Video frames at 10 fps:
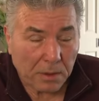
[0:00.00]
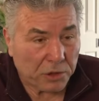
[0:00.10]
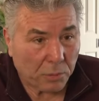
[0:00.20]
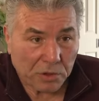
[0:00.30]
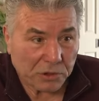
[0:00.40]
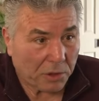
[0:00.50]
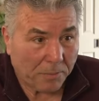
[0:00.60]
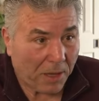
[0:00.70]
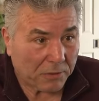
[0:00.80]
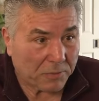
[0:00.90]
she wasn't gonna
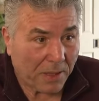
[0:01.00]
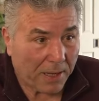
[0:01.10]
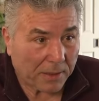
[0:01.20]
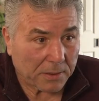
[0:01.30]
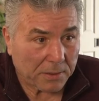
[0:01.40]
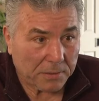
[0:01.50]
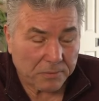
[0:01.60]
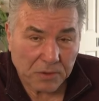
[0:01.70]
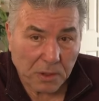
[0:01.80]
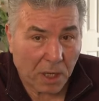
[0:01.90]
bounce back.
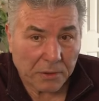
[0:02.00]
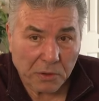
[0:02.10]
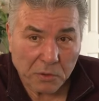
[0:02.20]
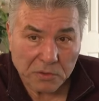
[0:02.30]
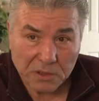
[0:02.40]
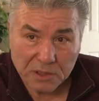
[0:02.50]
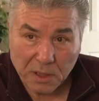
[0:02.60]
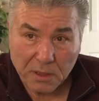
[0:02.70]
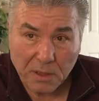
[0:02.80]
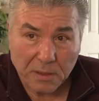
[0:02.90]
Hard to lose a
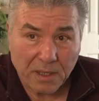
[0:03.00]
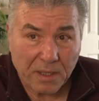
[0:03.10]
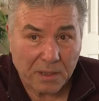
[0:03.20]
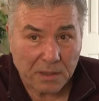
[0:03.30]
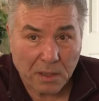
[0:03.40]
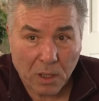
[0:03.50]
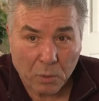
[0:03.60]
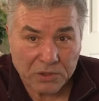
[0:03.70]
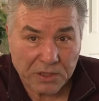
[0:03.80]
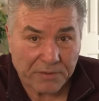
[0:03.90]
son, and I
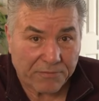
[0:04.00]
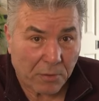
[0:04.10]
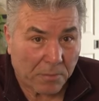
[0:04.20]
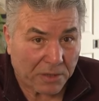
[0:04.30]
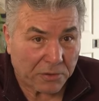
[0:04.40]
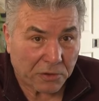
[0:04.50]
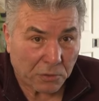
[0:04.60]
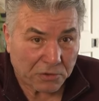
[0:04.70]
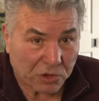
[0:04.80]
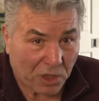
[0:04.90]
always say for a mother to
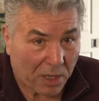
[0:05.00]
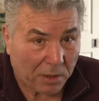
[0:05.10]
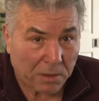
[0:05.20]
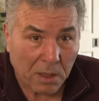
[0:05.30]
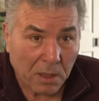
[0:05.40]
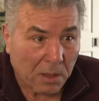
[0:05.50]
lose a child,